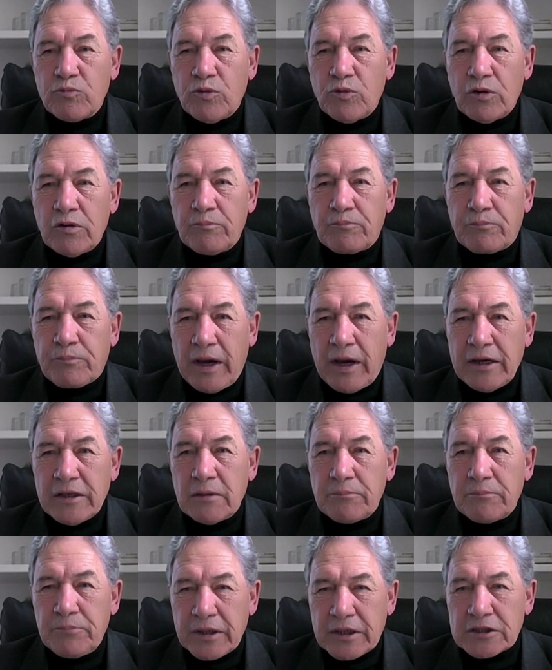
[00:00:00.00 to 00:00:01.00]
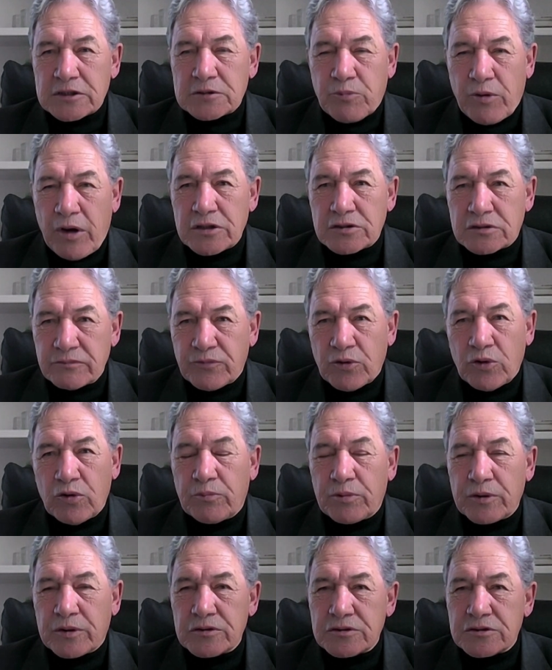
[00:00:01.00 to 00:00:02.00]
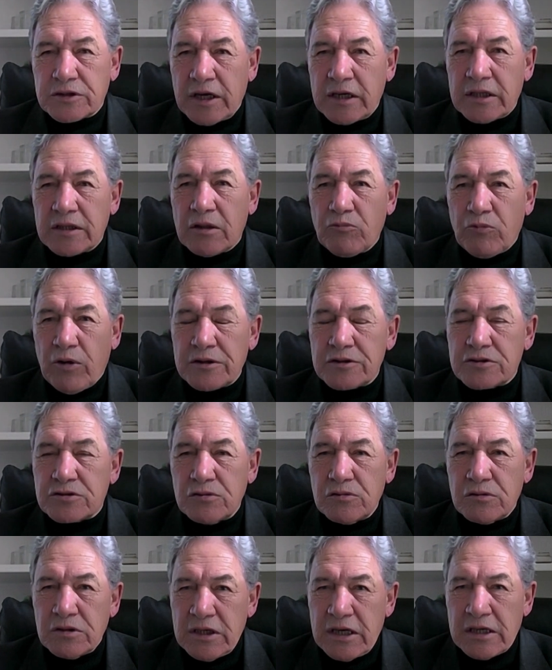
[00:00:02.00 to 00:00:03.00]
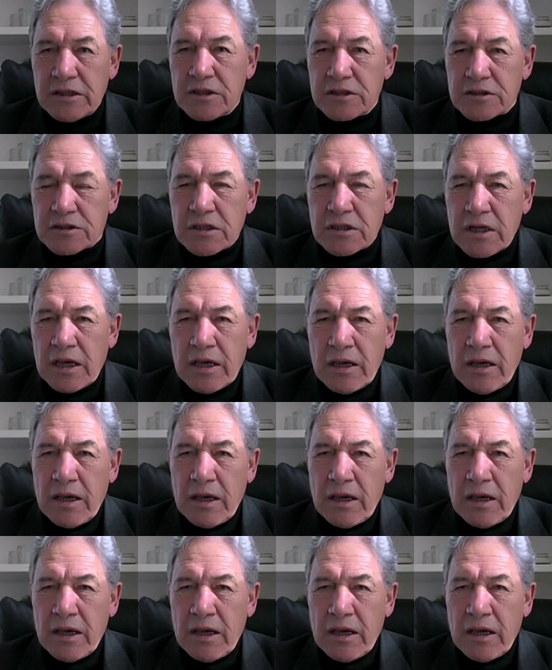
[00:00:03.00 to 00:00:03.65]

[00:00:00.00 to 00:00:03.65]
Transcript: will pay the biggest price of all, because they're the ones who need this